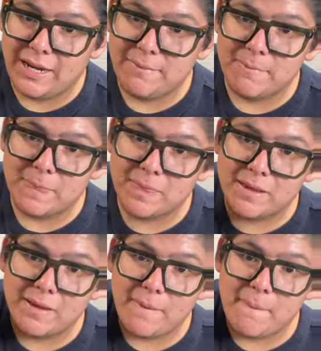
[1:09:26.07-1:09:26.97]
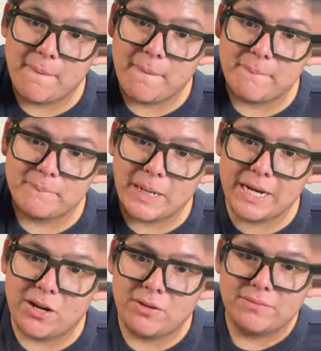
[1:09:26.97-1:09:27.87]
Okay?
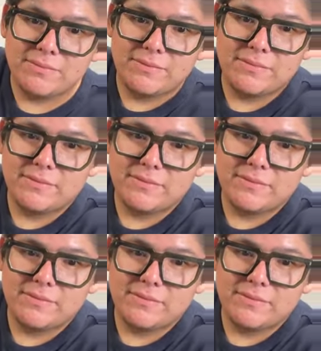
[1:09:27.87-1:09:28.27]
Bye, y'all.